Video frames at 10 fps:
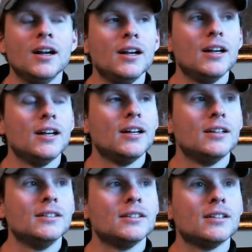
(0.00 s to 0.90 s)

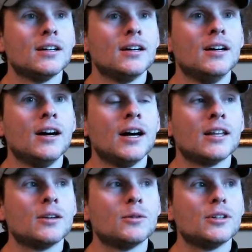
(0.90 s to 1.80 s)
And I
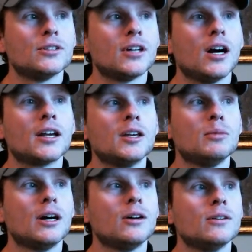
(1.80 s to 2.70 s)
think what you're talking
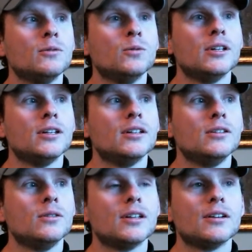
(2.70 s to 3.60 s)
about when
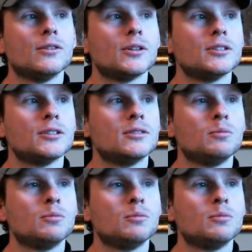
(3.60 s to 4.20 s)
you think of all these